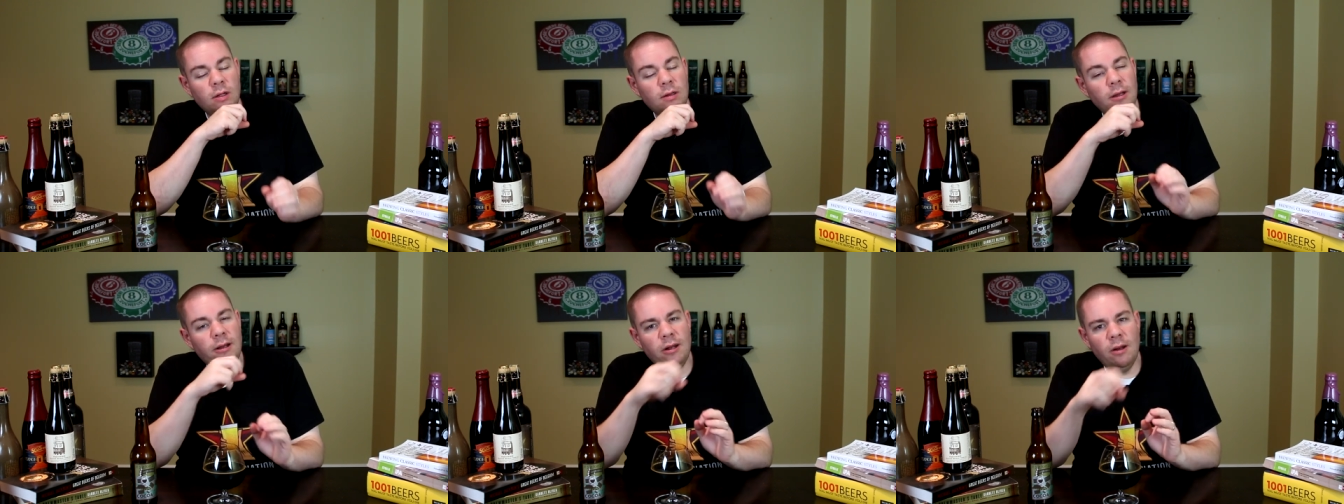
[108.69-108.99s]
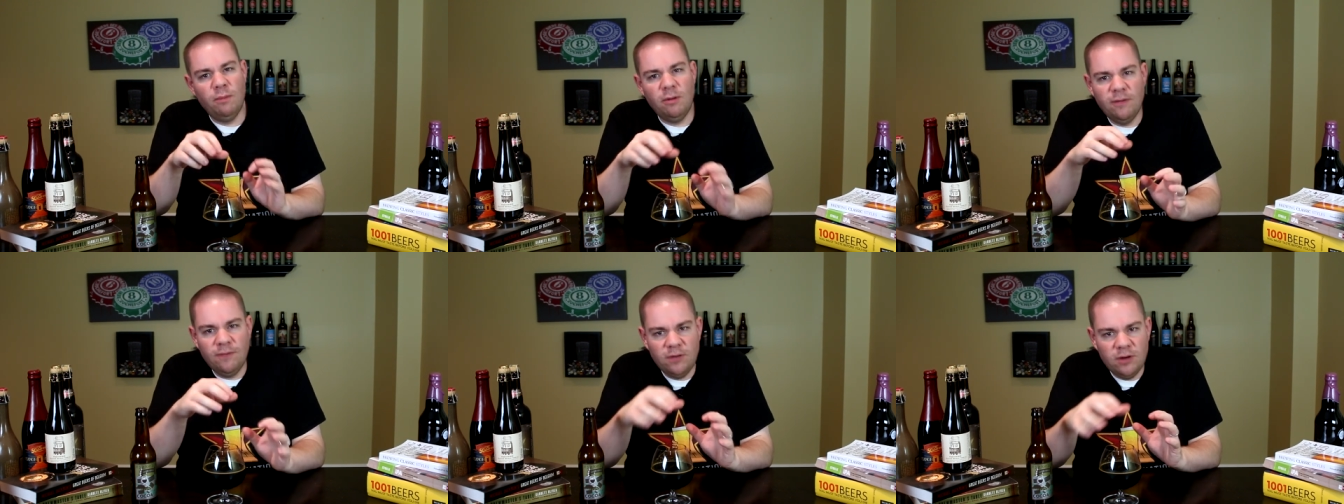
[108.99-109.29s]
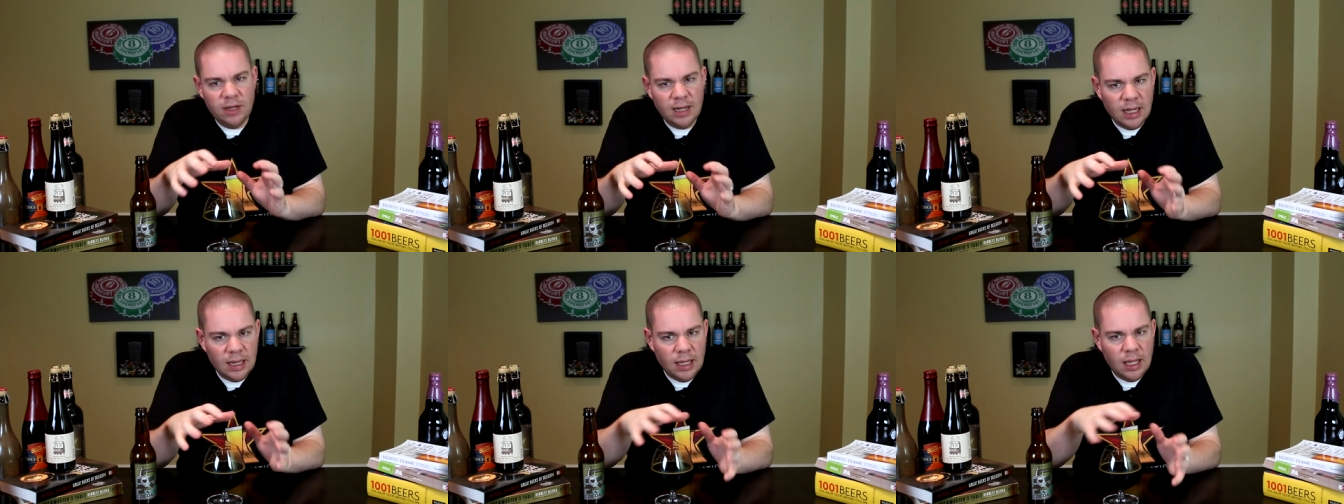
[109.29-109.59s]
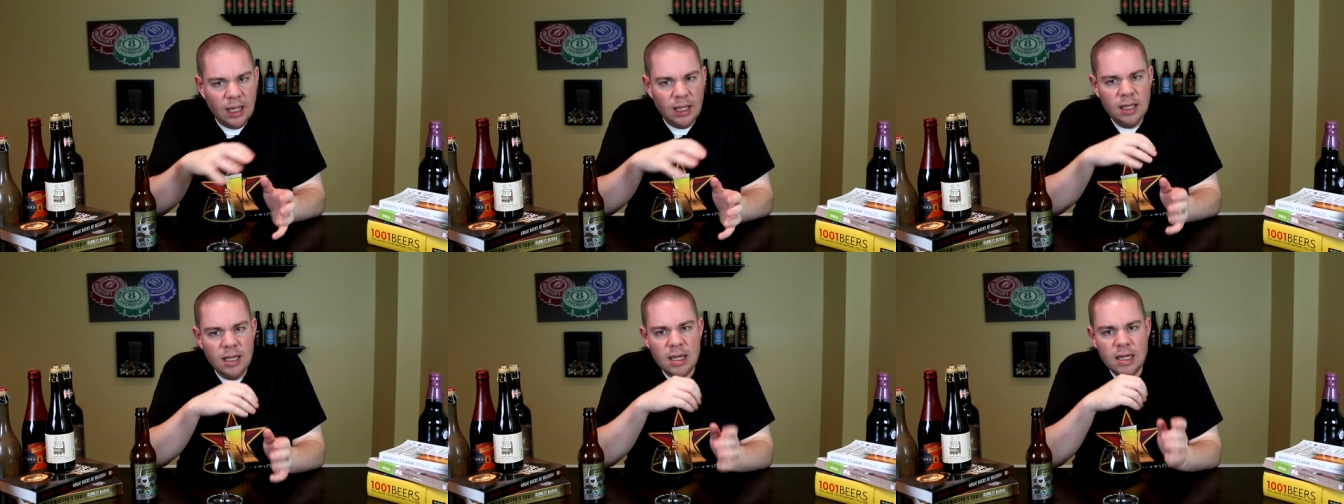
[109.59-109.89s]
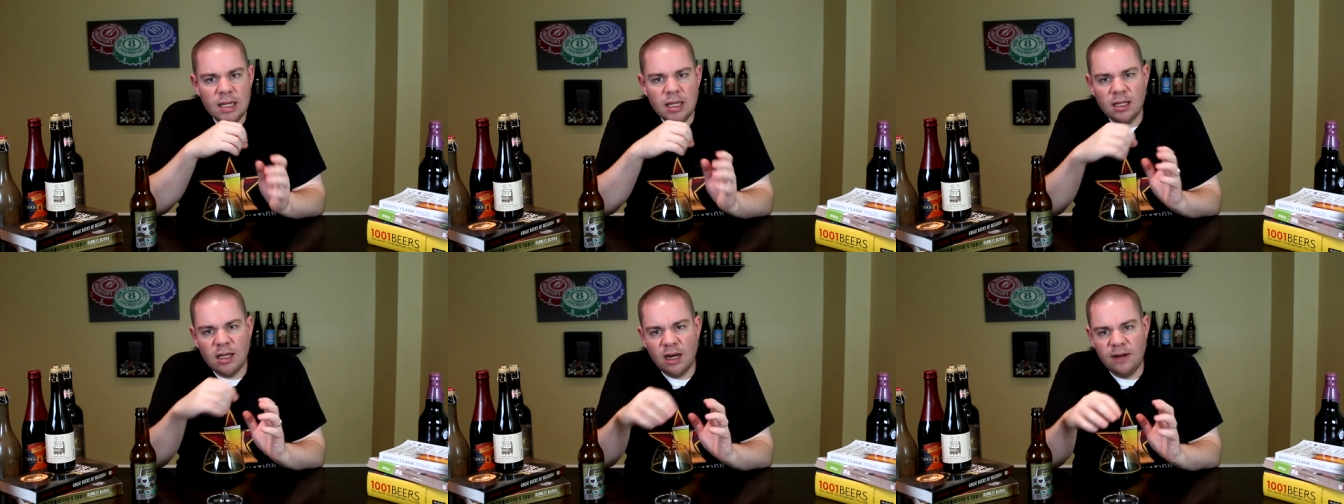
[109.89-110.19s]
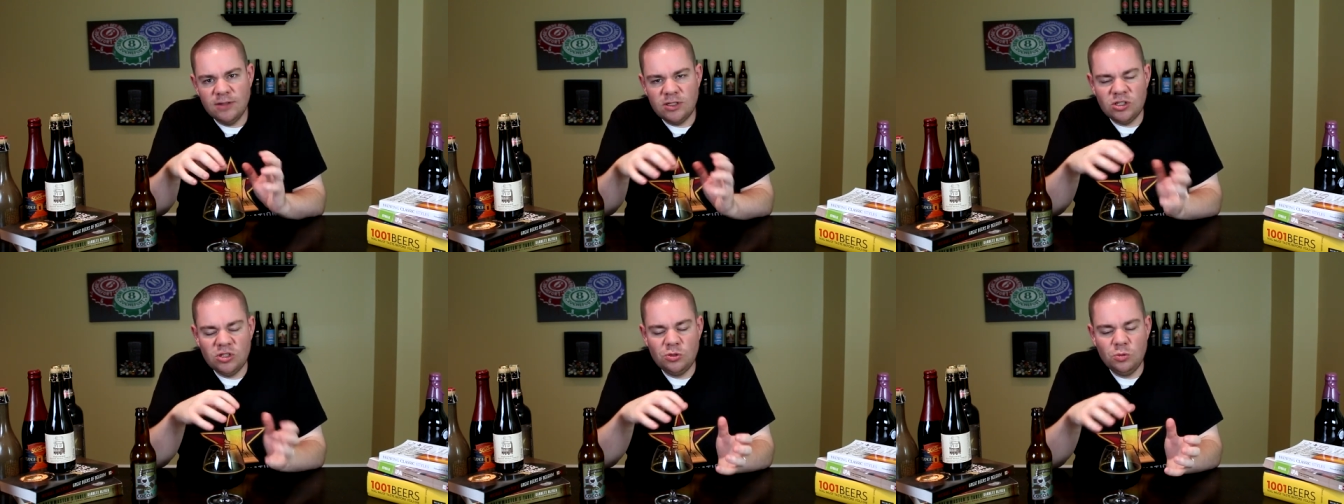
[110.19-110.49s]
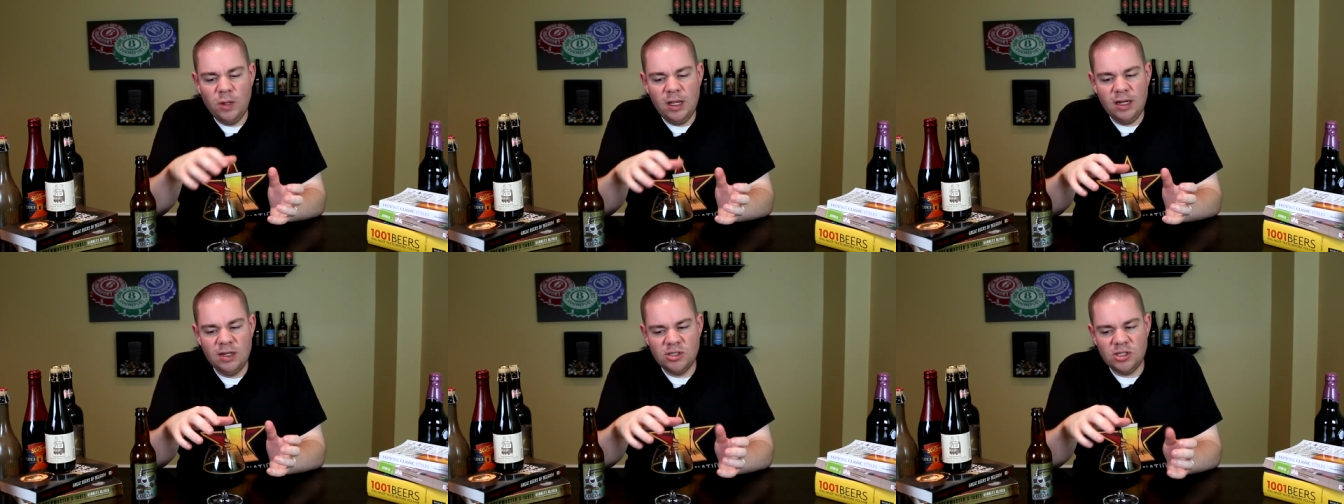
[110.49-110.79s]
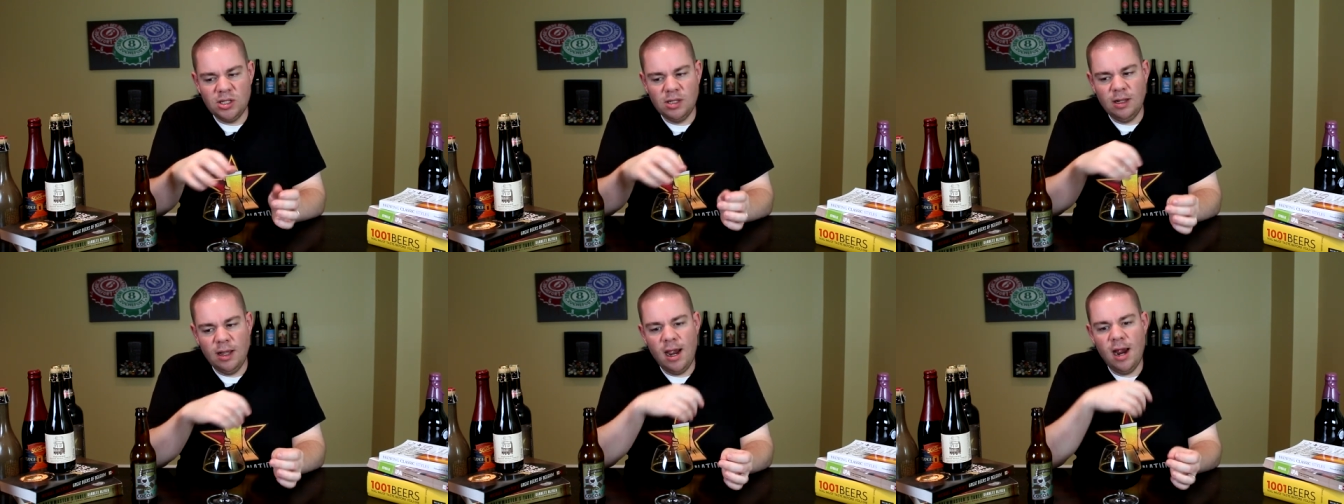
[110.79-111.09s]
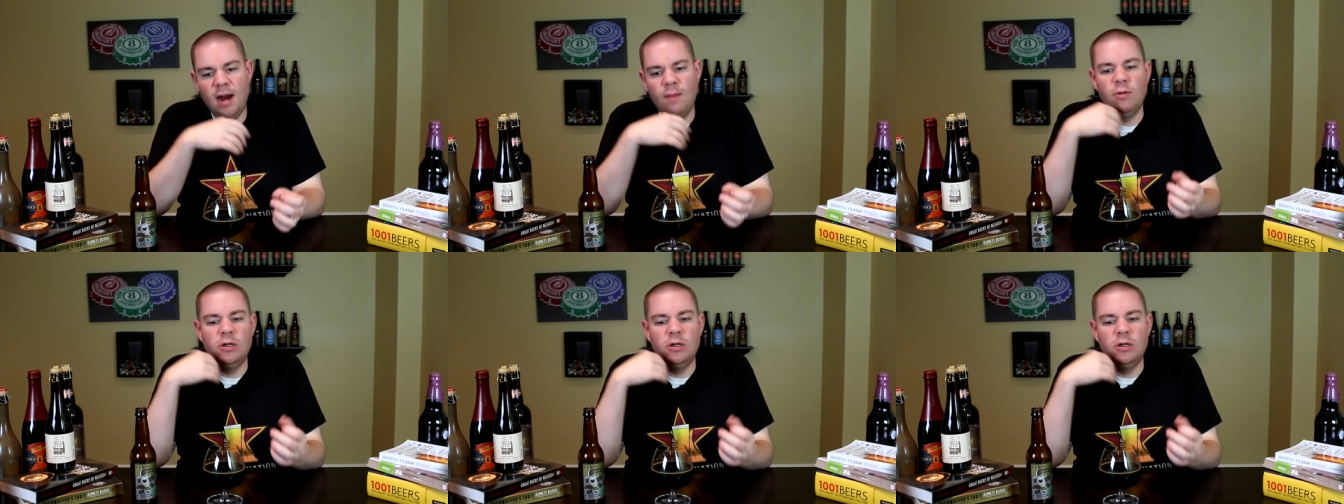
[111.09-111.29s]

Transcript: a little bit of vanilla kind of sweetness in there,